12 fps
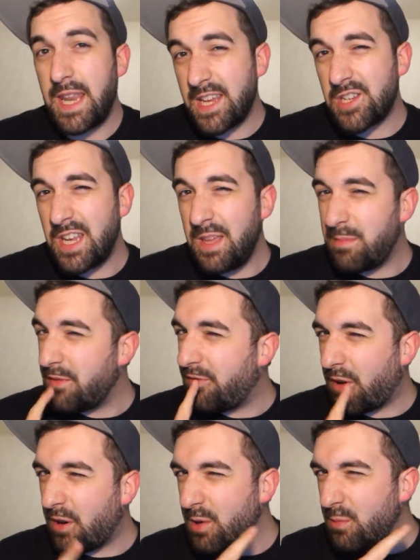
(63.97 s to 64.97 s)
But actually,
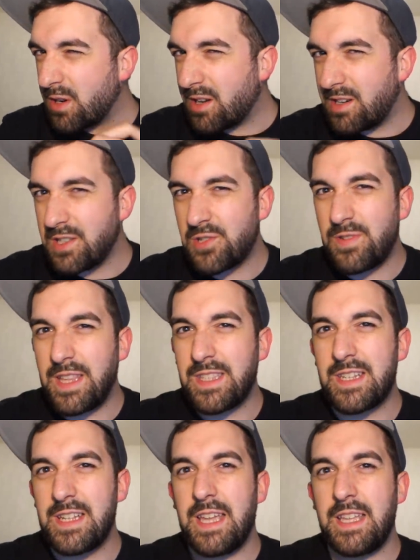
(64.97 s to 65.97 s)
before we're gonna
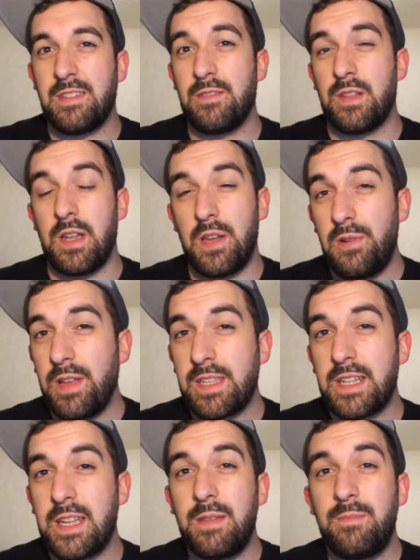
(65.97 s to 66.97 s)
translate the
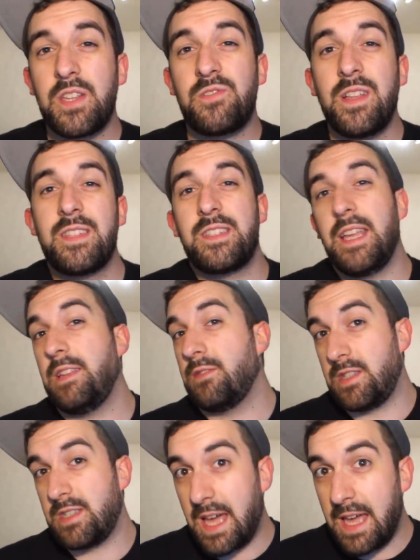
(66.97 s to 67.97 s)
lyrics, let me translate
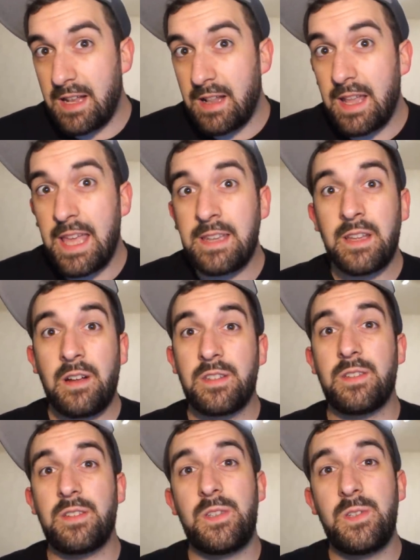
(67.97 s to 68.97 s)
the title and
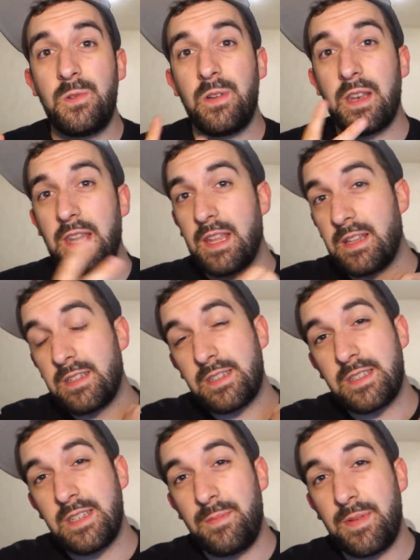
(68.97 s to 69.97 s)
also two little
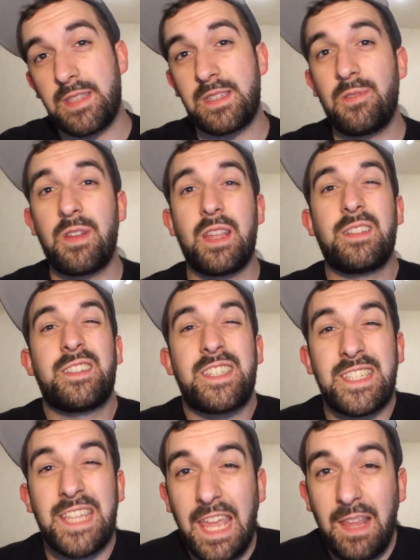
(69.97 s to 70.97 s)
snippets, two little
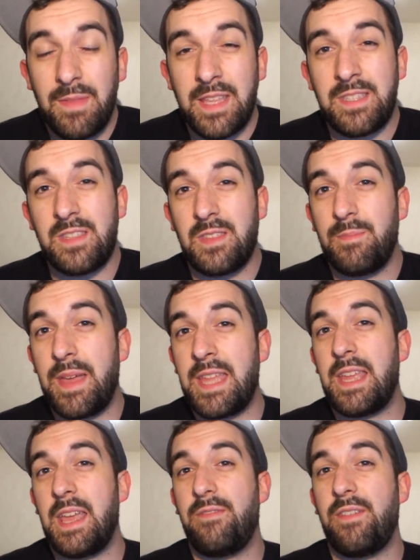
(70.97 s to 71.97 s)
statements the
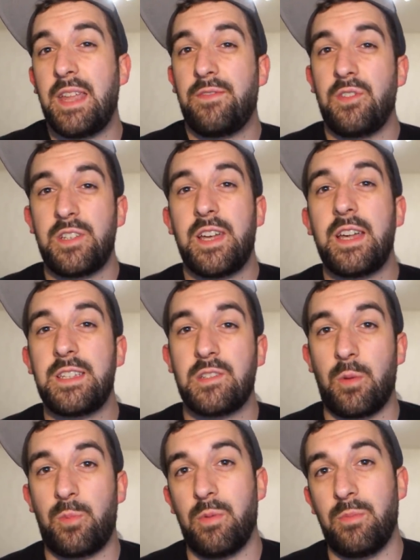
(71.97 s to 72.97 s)
band have
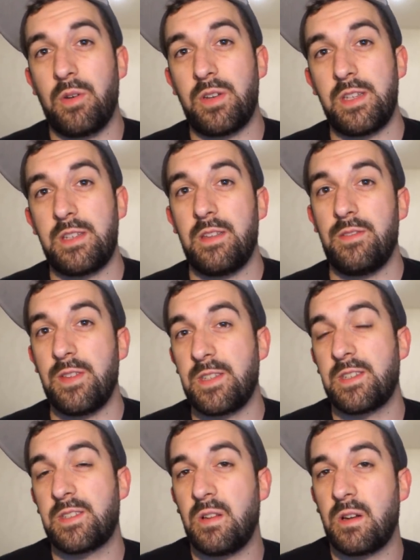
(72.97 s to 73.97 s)
advertised or promoted
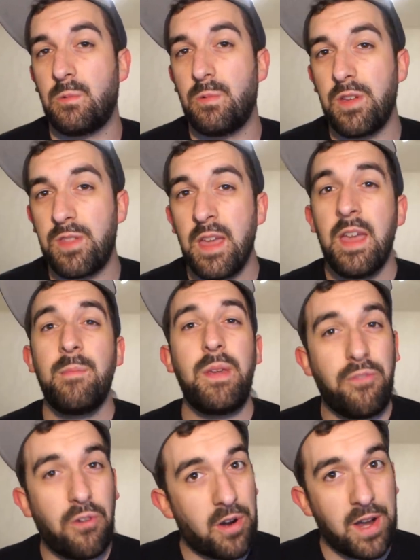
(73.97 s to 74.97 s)
this song with
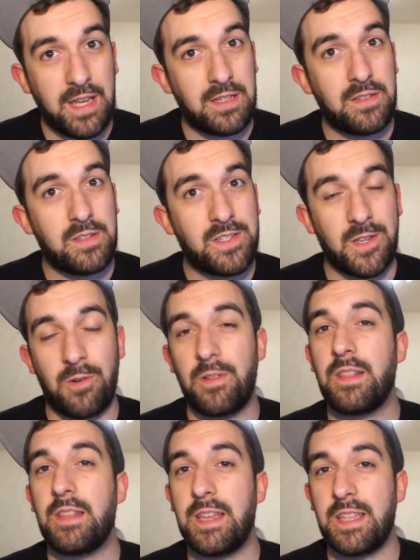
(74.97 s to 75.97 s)
beforehand.
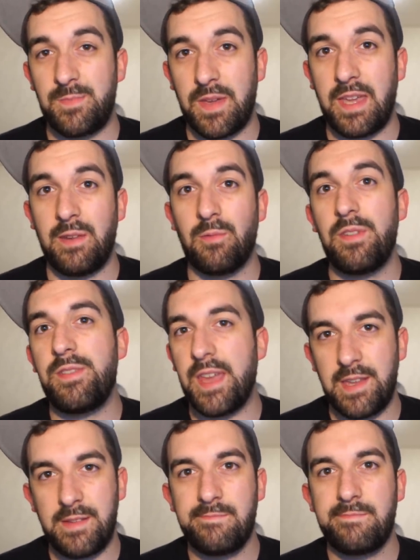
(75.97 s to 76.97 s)
So let's begin with
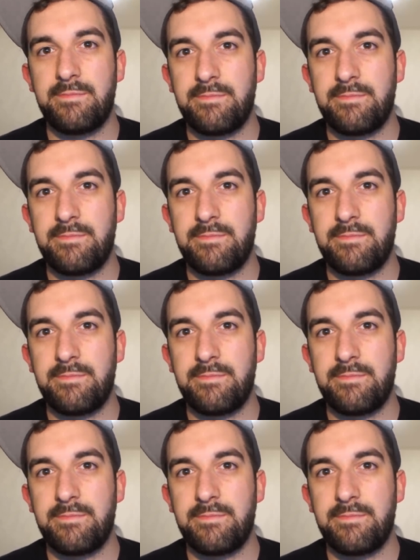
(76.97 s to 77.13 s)
that.